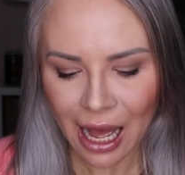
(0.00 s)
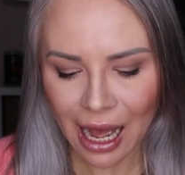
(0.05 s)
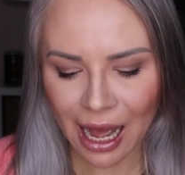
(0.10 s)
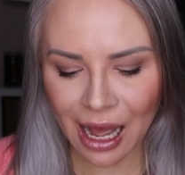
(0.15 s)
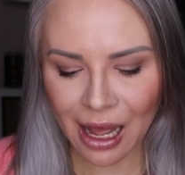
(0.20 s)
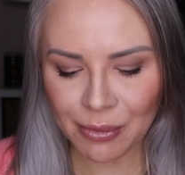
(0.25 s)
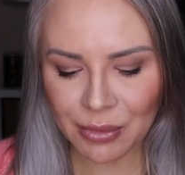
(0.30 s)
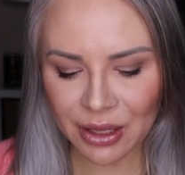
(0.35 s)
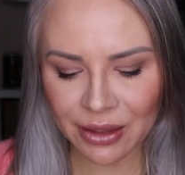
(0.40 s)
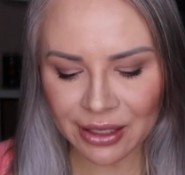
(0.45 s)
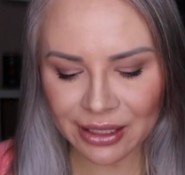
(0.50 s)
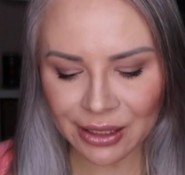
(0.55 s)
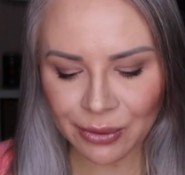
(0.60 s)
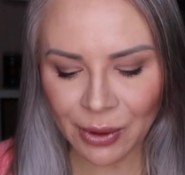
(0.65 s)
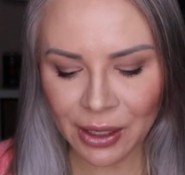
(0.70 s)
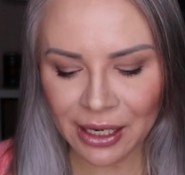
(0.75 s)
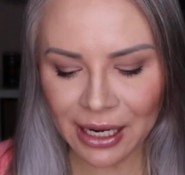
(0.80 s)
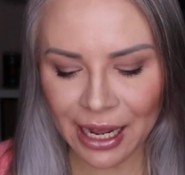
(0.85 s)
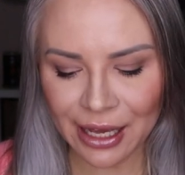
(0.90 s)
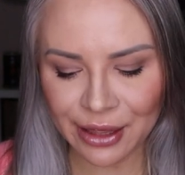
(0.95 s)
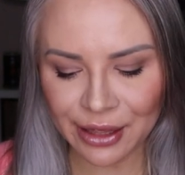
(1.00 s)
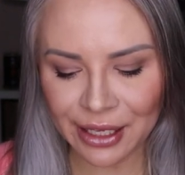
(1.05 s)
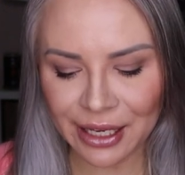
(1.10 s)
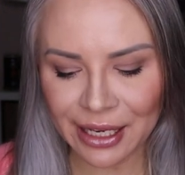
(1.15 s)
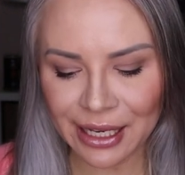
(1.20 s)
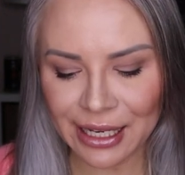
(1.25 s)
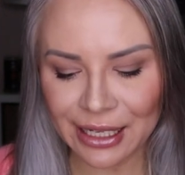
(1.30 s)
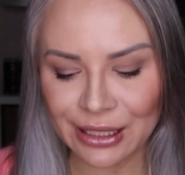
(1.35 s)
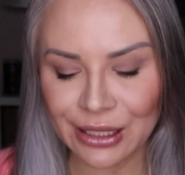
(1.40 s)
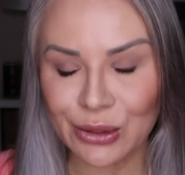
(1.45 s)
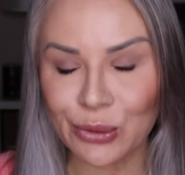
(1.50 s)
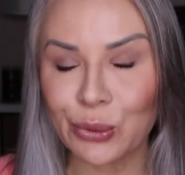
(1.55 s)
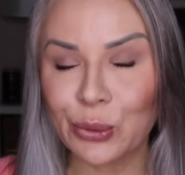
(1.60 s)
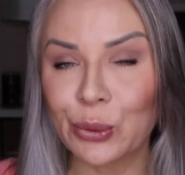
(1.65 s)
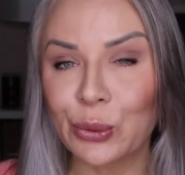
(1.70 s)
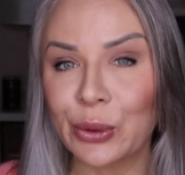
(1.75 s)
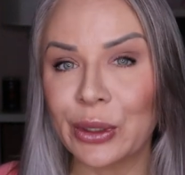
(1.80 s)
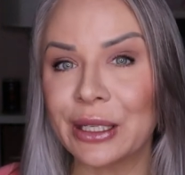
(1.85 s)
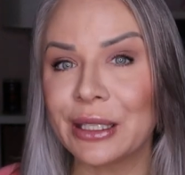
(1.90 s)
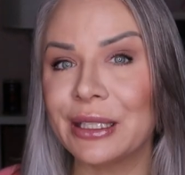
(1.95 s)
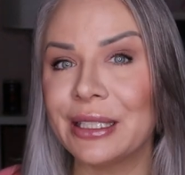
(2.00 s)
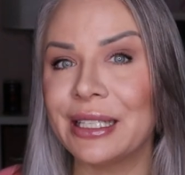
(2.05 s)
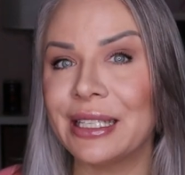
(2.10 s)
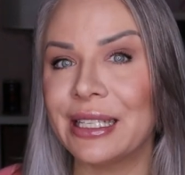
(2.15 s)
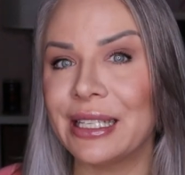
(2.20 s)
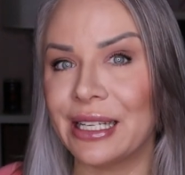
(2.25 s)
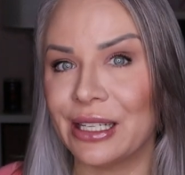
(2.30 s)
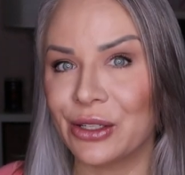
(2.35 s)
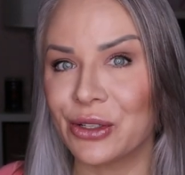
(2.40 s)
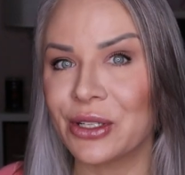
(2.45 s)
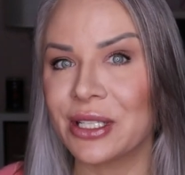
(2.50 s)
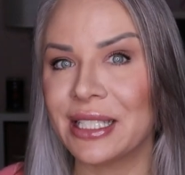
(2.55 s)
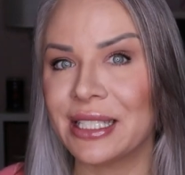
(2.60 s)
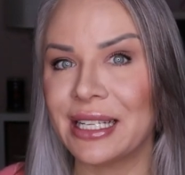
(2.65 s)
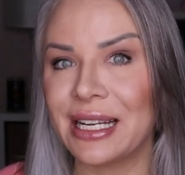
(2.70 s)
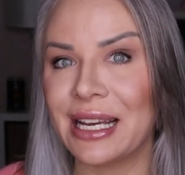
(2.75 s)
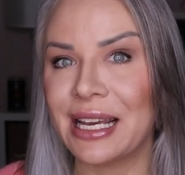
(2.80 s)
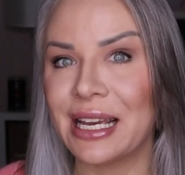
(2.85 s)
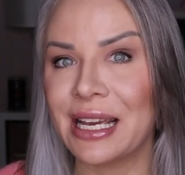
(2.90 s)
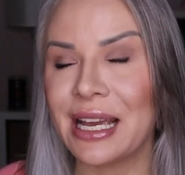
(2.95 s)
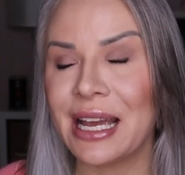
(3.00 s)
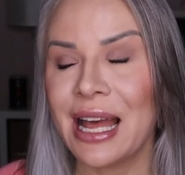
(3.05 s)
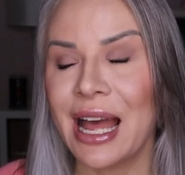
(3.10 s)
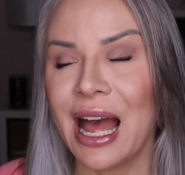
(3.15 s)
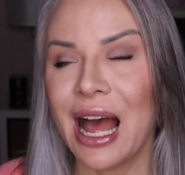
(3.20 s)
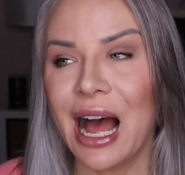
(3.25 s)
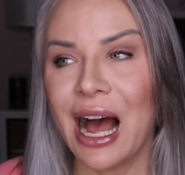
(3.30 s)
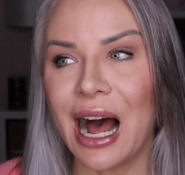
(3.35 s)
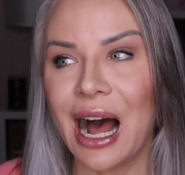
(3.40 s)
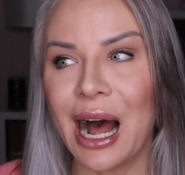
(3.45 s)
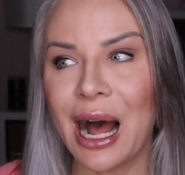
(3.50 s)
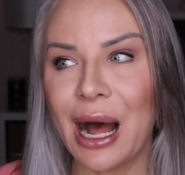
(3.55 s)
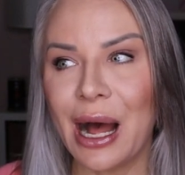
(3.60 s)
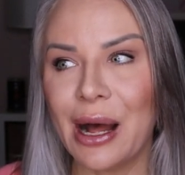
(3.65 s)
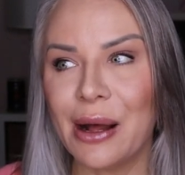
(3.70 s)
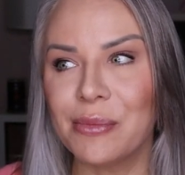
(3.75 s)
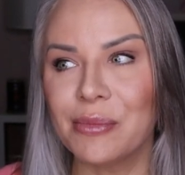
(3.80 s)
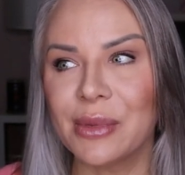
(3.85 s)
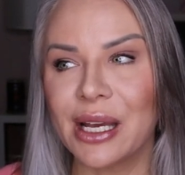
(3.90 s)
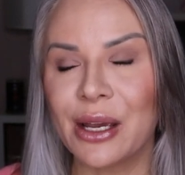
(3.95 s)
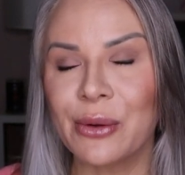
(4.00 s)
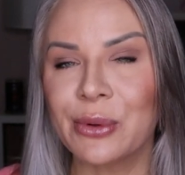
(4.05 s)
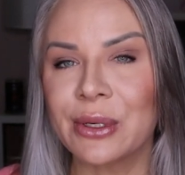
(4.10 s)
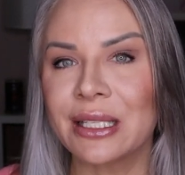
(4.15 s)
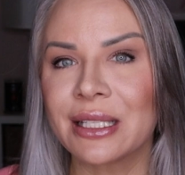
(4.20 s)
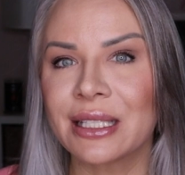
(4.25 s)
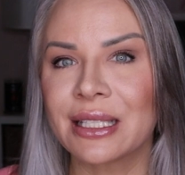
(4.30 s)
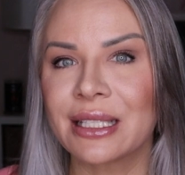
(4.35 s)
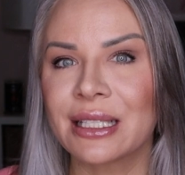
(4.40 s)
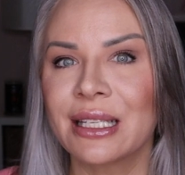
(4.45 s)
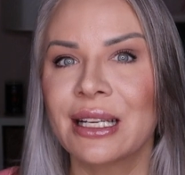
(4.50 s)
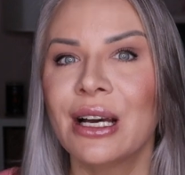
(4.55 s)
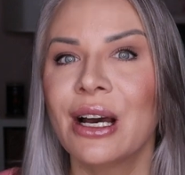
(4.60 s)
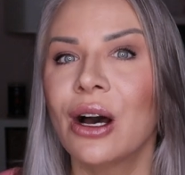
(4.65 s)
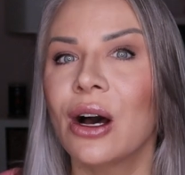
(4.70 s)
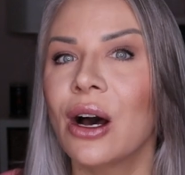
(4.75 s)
Um, this one I think is really interesting. Um, it was